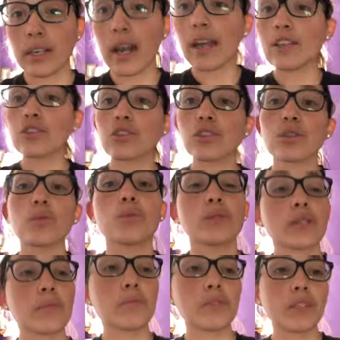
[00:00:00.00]
I sure
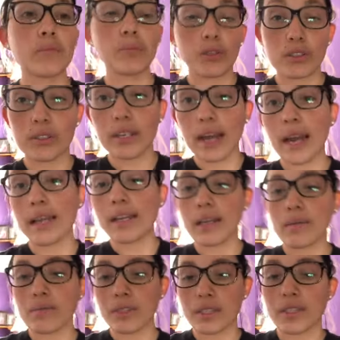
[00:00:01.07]
wouldn't be the person I
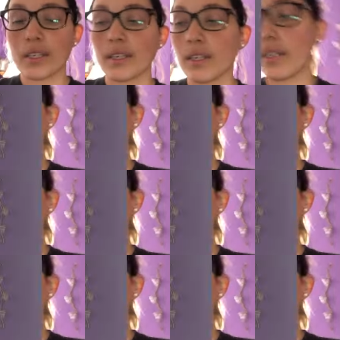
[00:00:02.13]
am today.